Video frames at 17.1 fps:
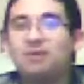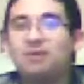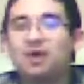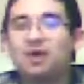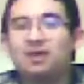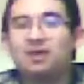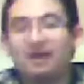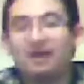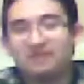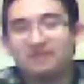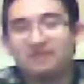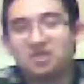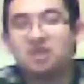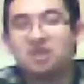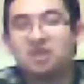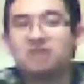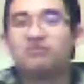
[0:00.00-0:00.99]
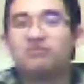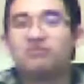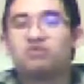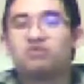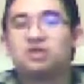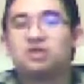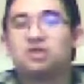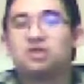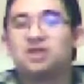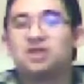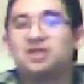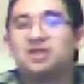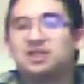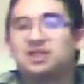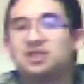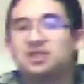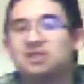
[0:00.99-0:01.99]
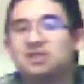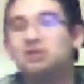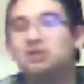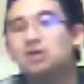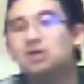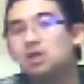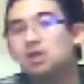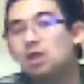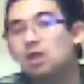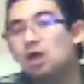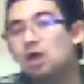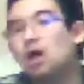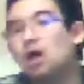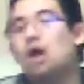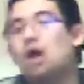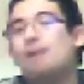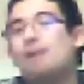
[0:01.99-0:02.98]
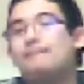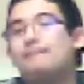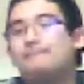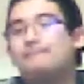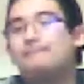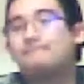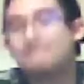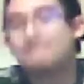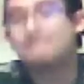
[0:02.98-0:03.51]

but I'd love to see some fresh ideas in. Um,